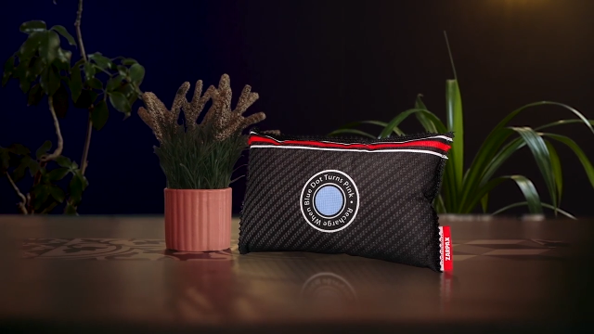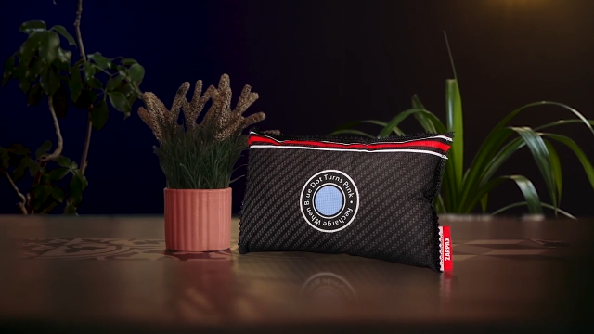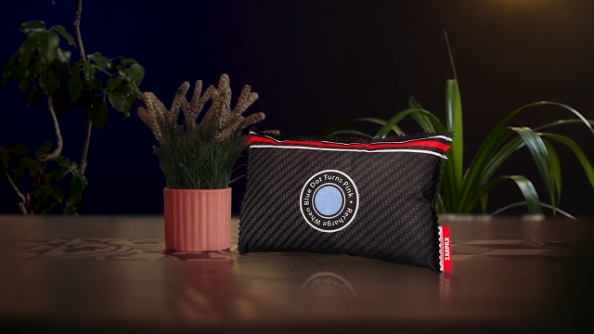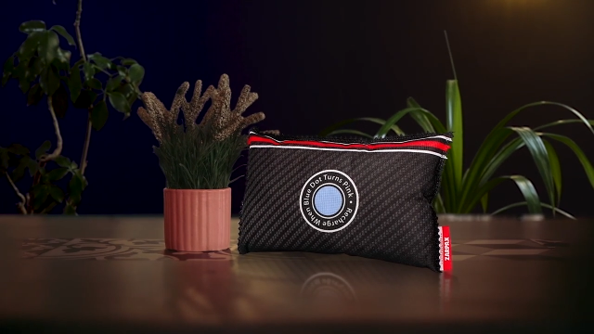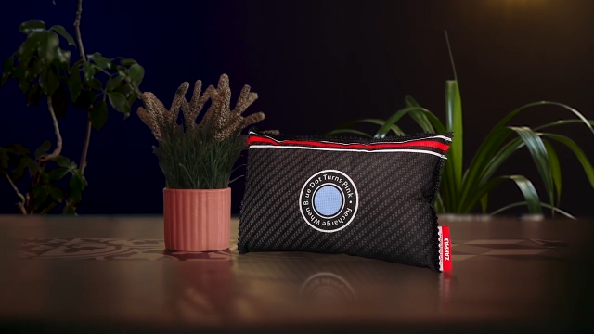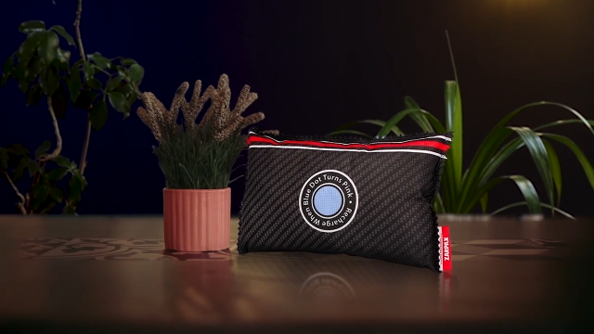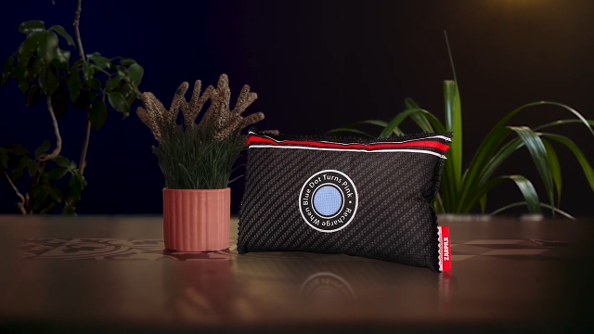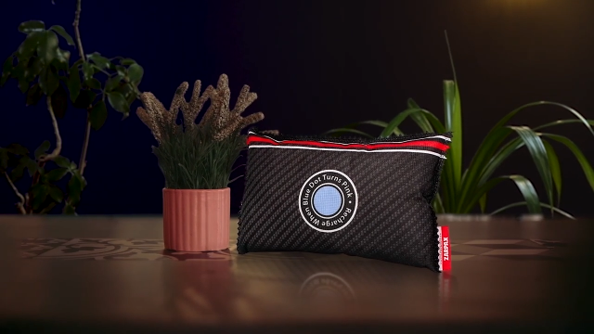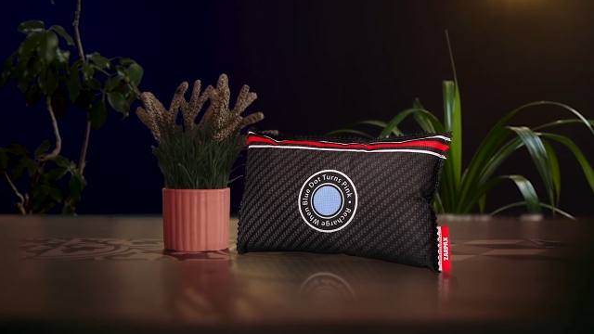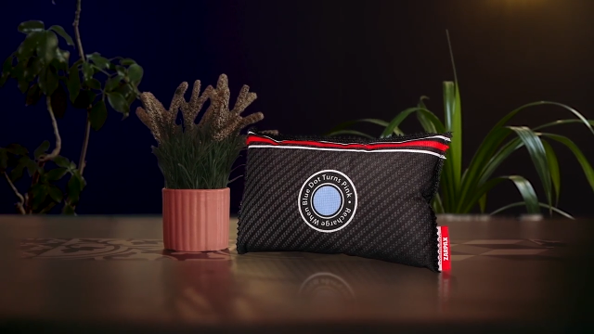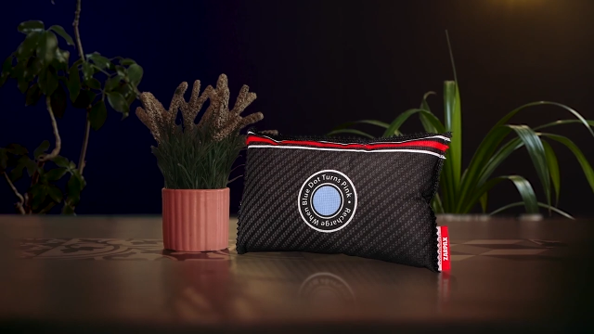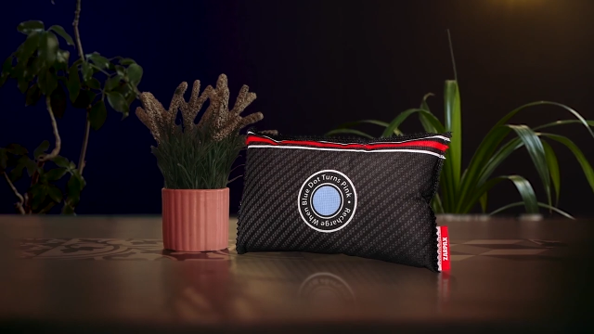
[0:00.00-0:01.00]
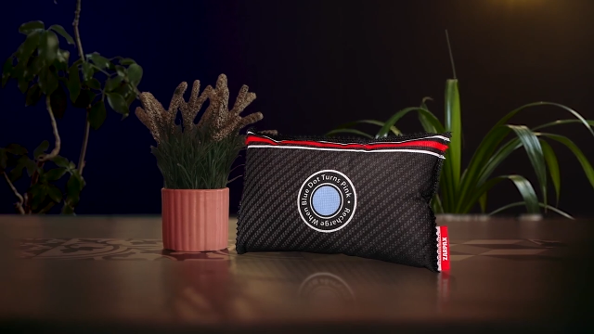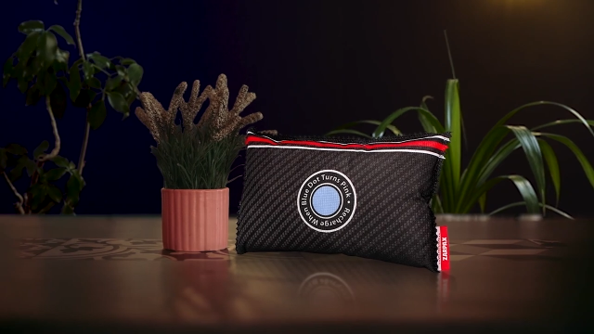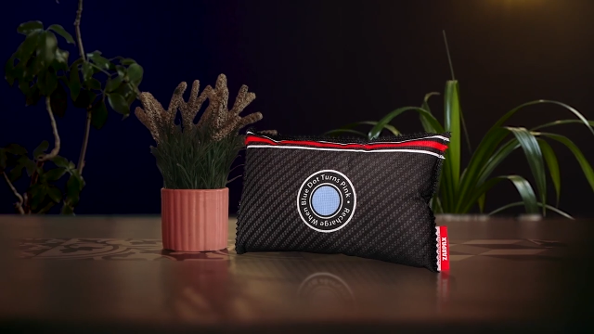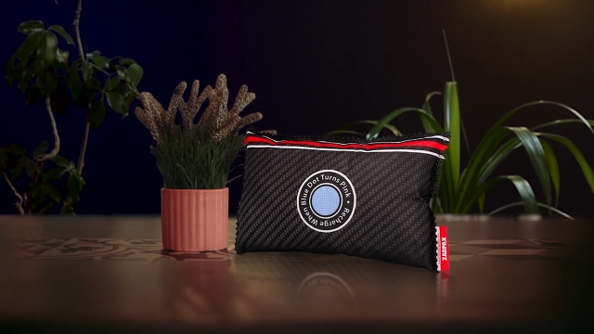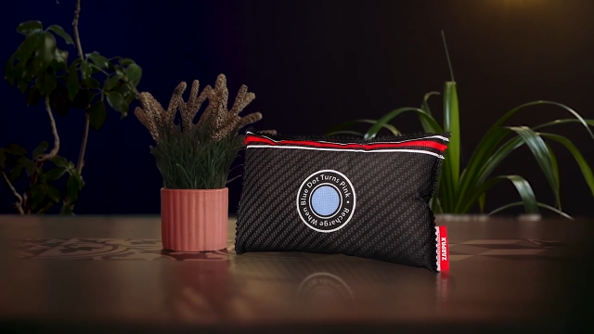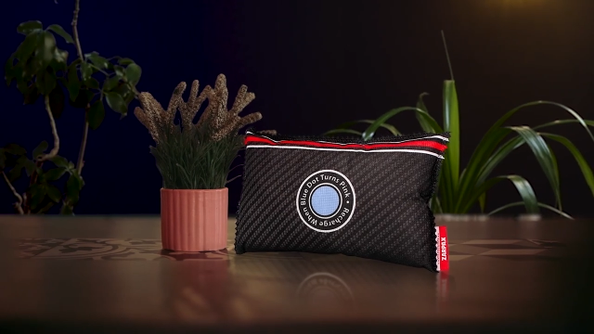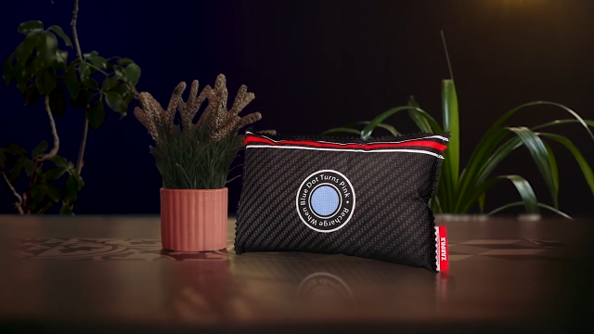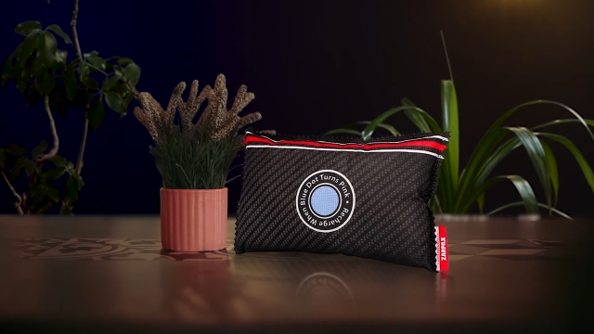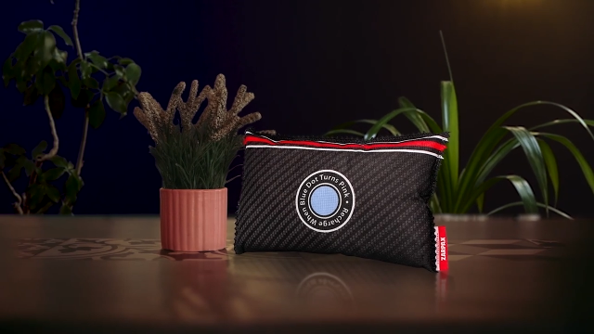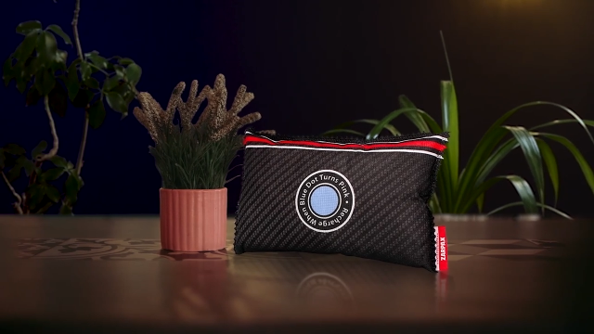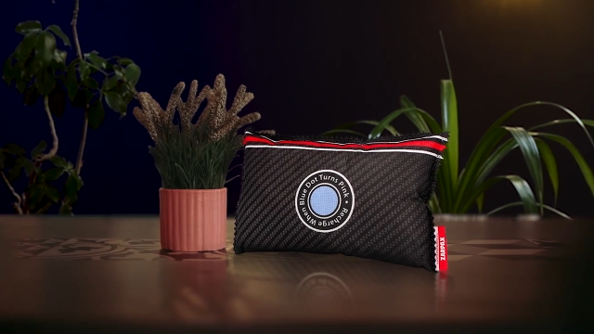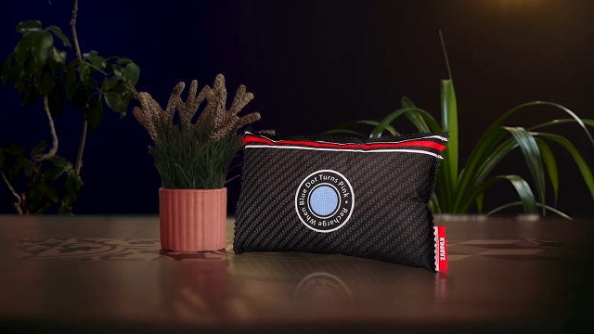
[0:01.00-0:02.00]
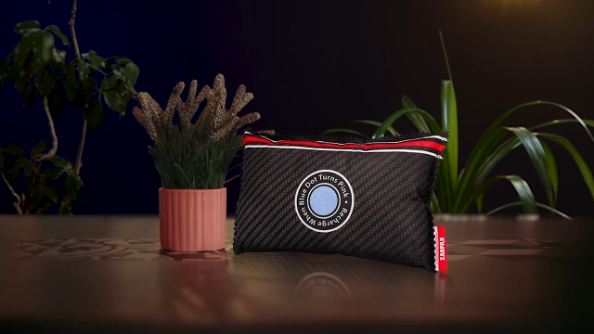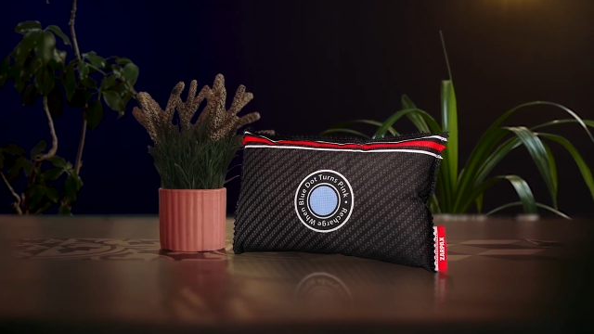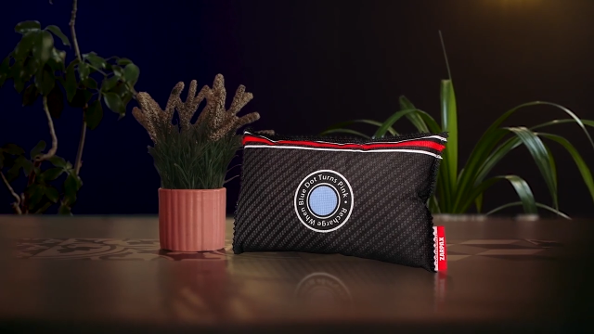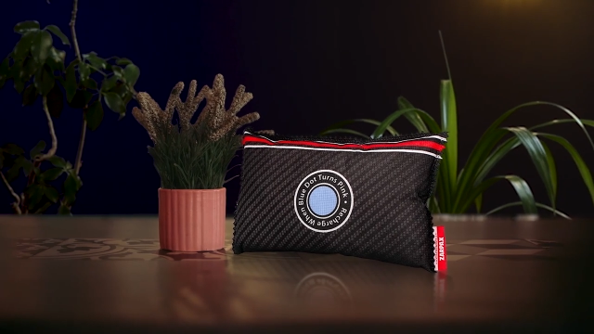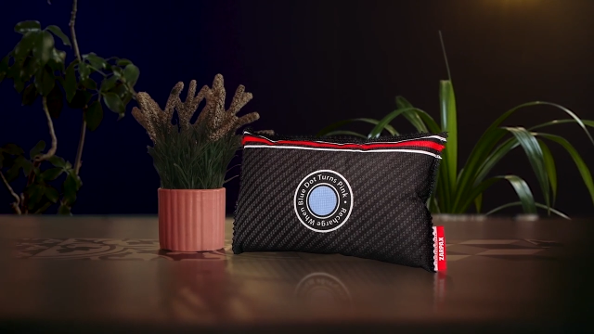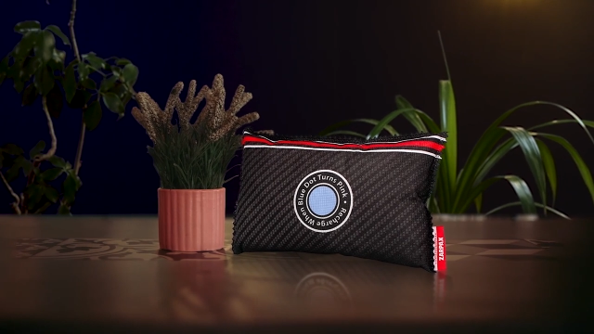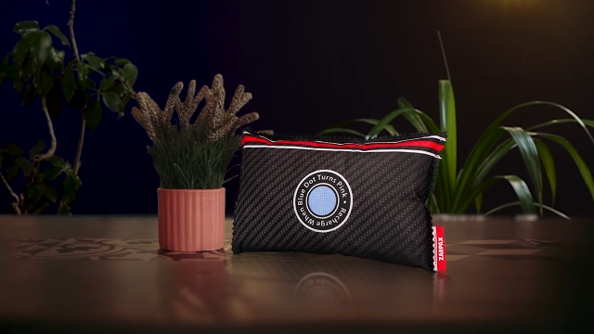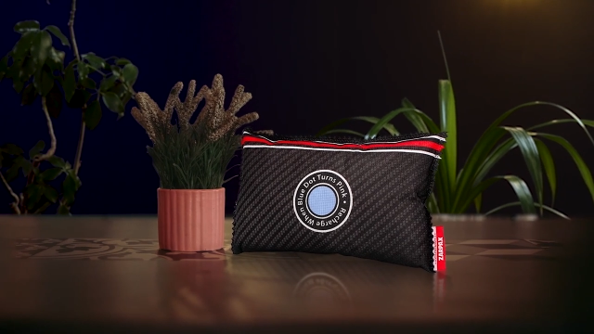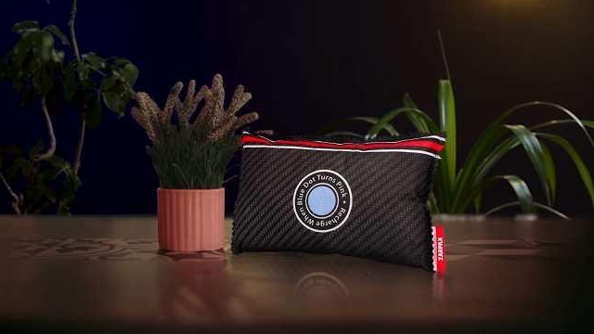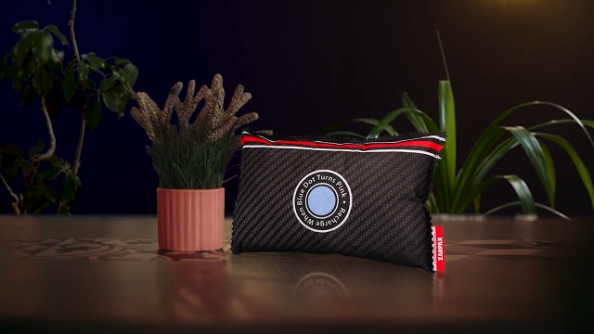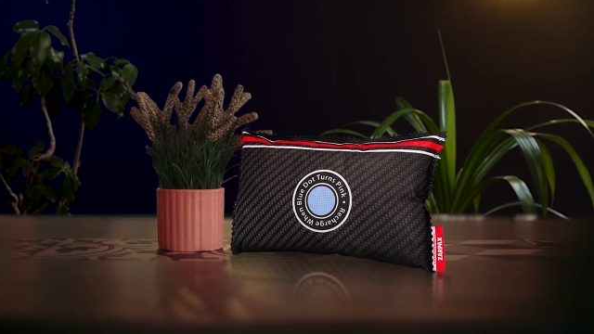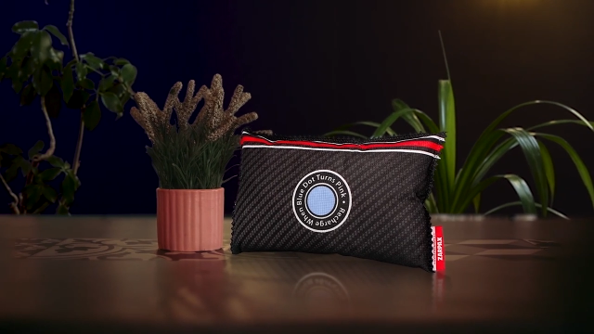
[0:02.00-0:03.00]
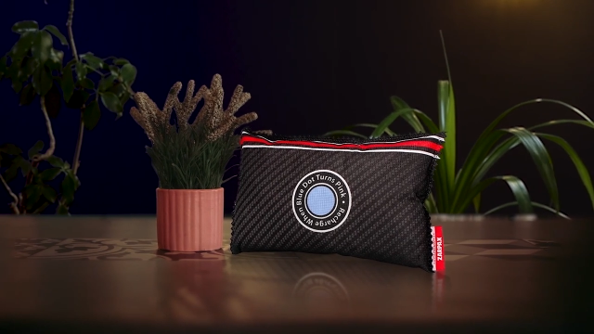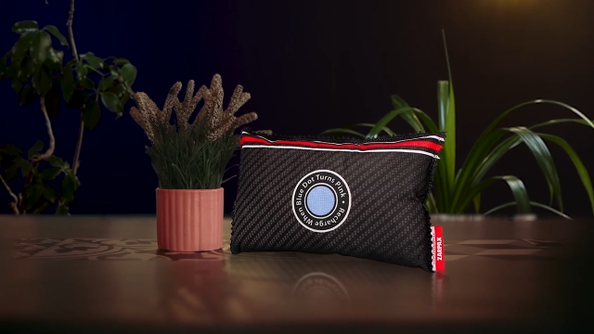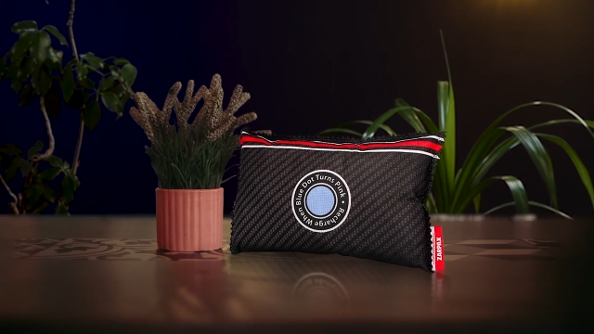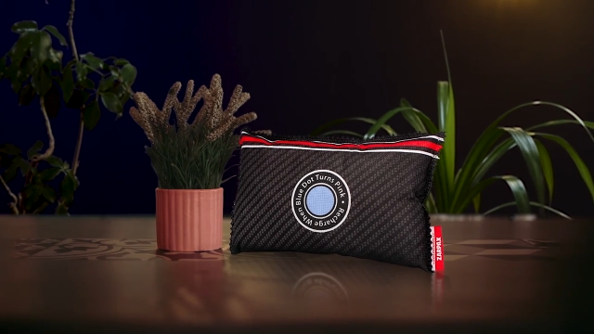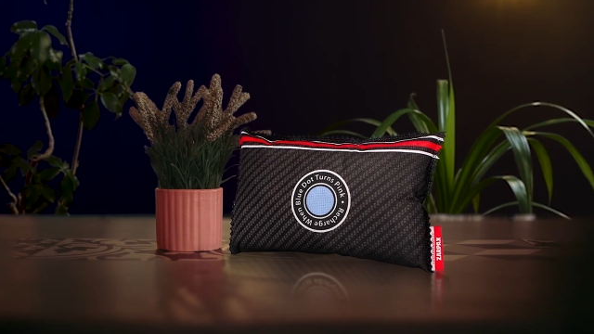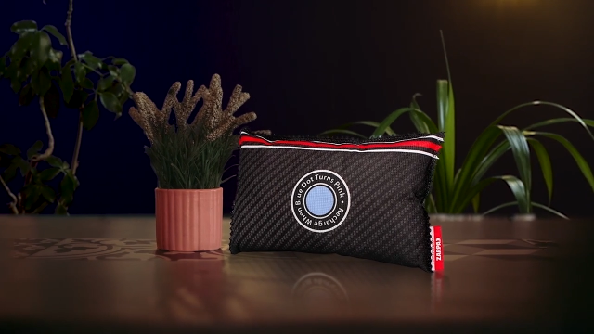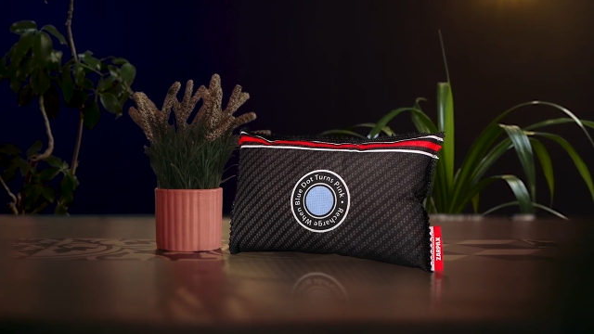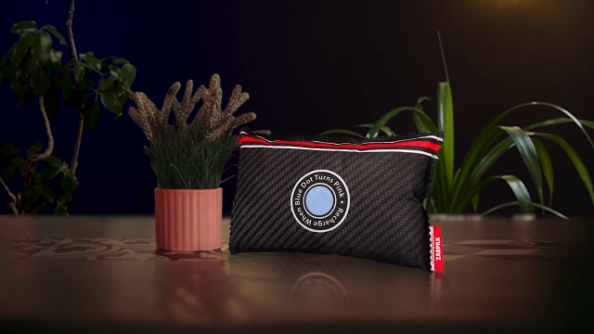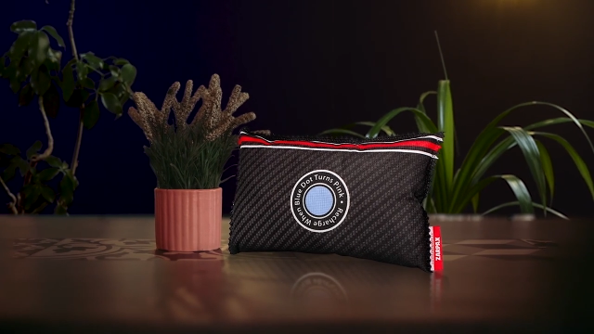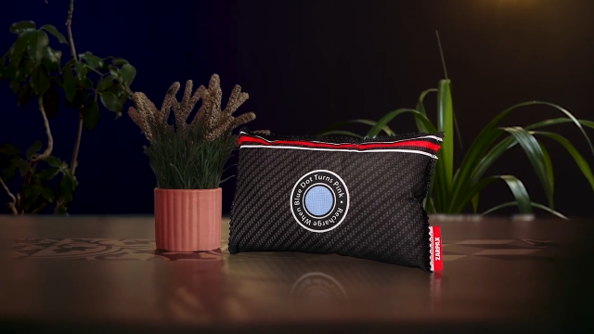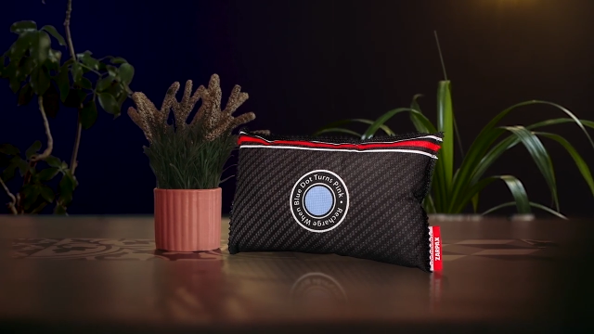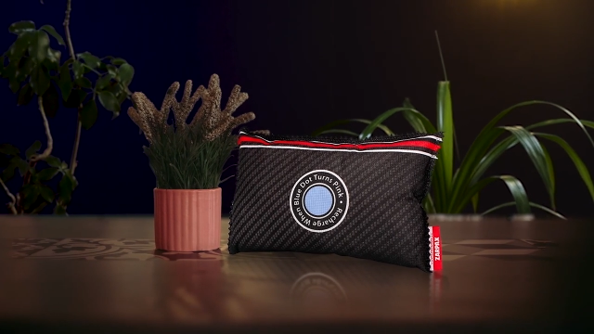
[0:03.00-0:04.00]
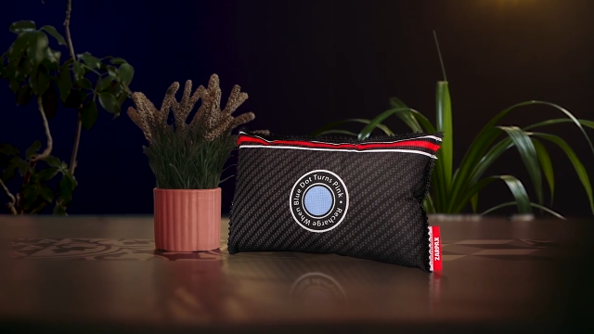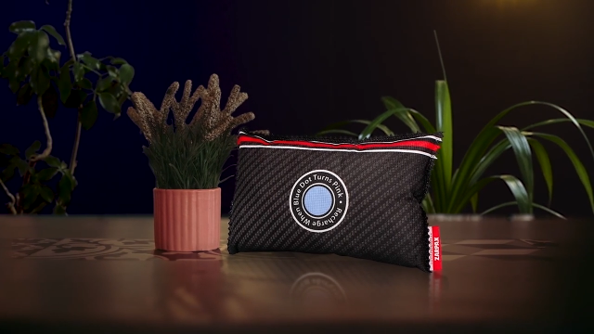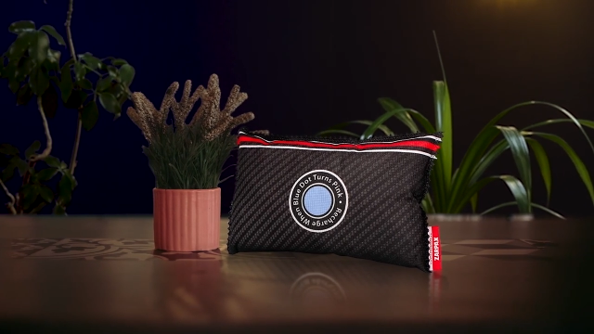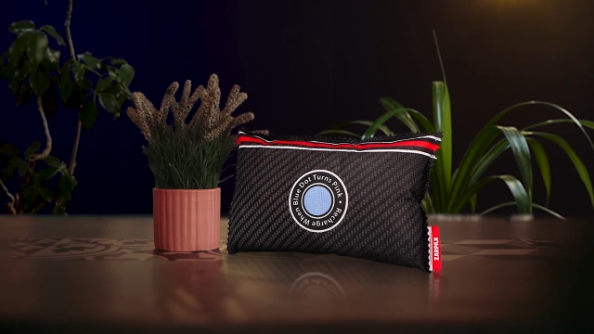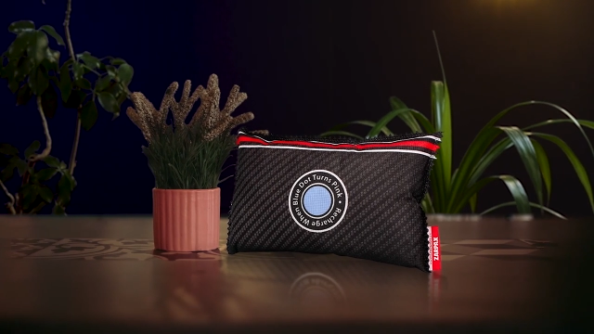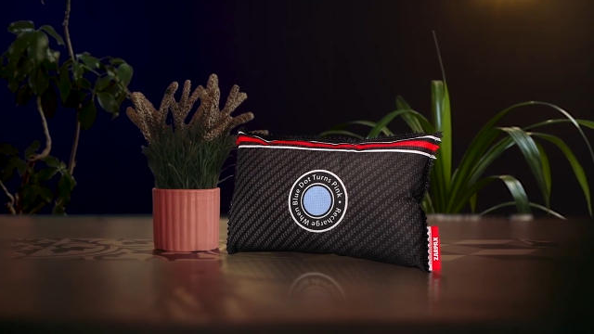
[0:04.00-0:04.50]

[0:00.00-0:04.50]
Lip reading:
(no speaker visible)